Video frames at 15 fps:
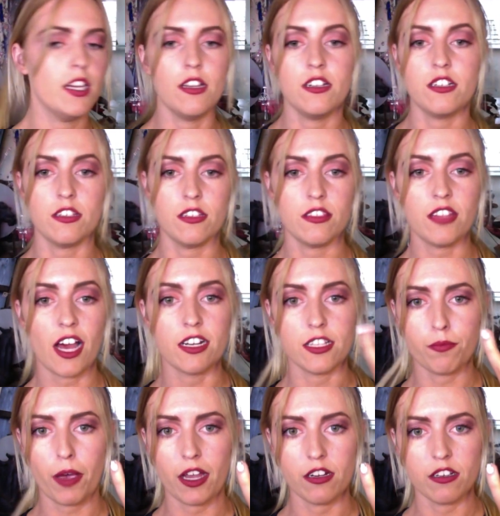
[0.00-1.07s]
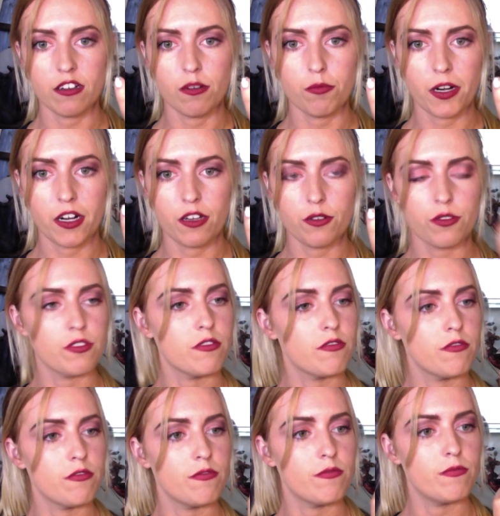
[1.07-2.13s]
Just that is paint on my nails.
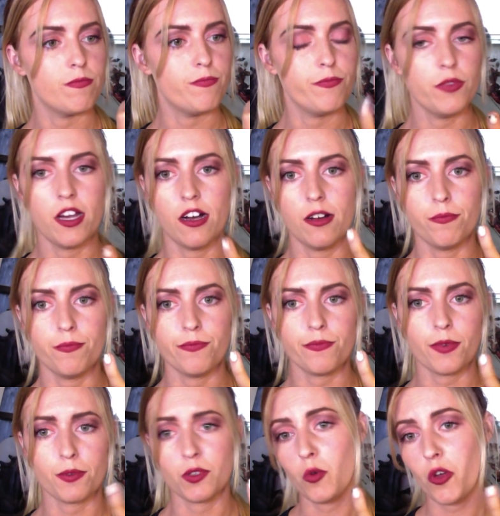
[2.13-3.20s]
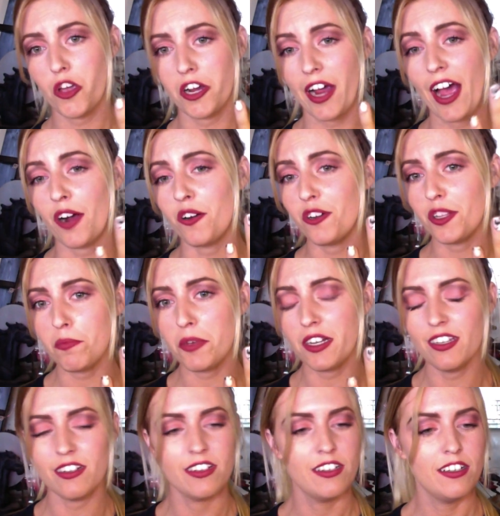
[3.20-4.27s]
So we're looking at at the
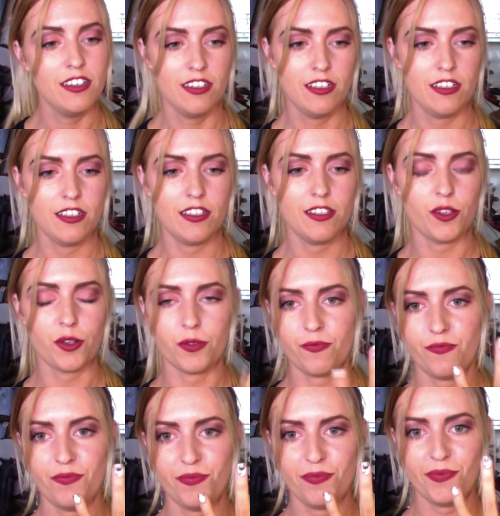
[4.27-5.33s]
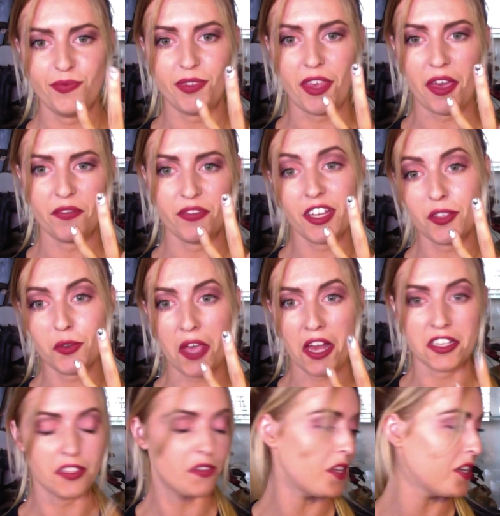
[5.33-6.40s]
minute. So yeah, that's what
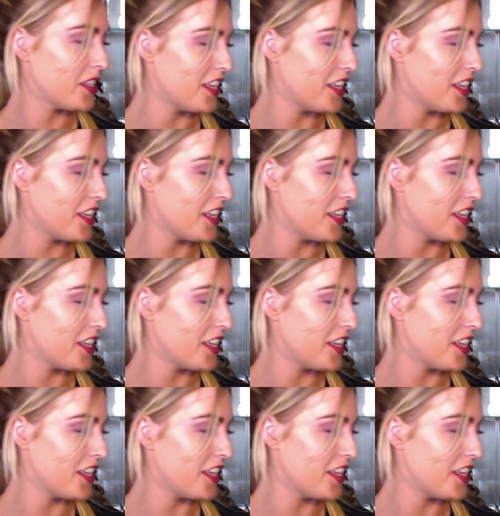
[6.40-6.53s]
that is.